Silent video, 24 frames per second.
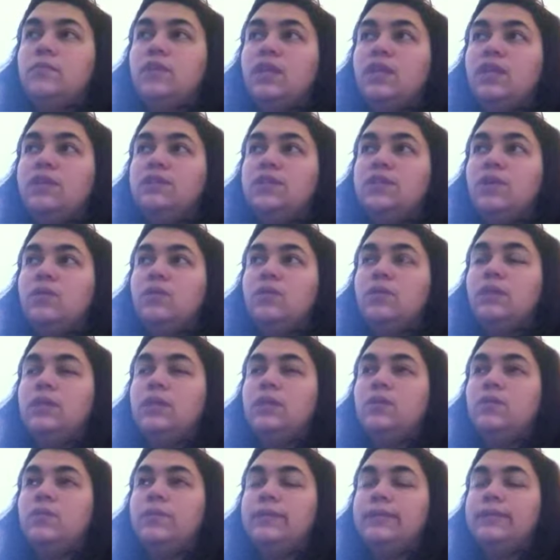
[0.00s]
it's
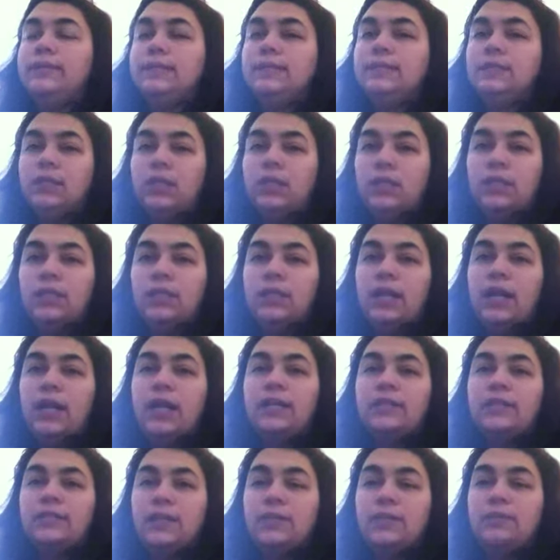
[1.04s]
only recently that I
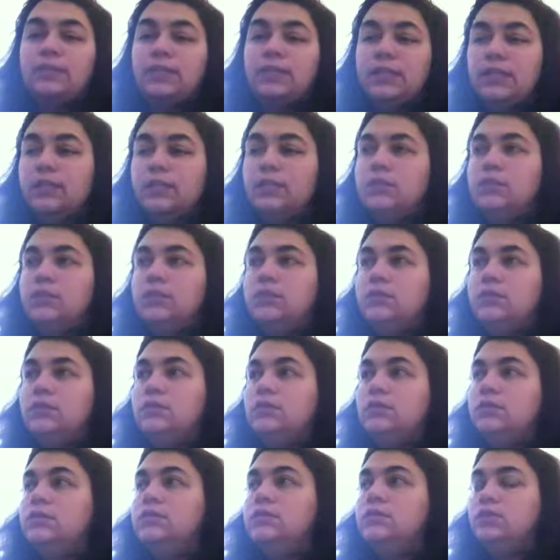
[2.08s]
attempted
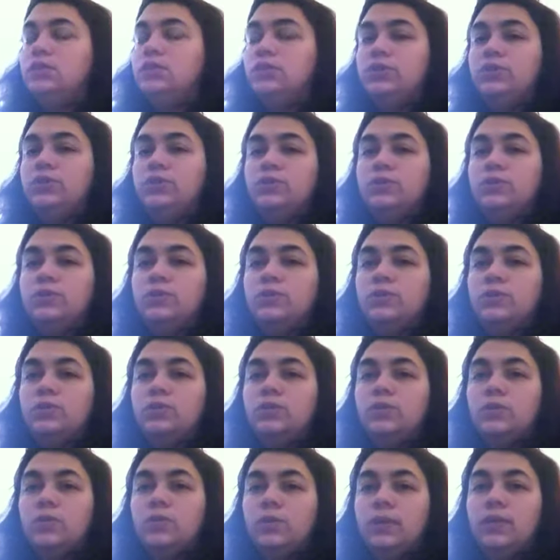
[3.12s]
to
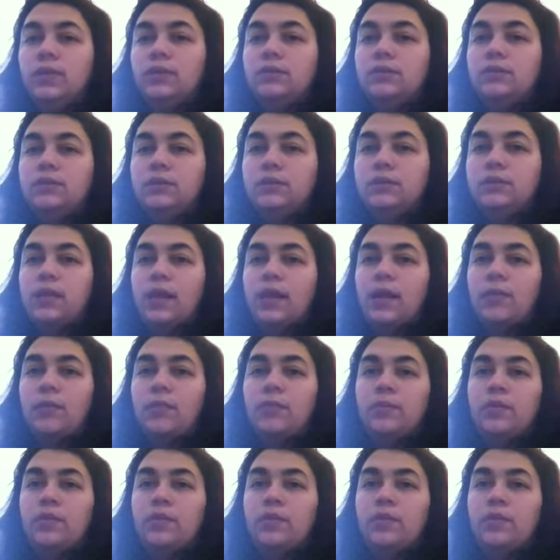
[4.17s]
quilt them.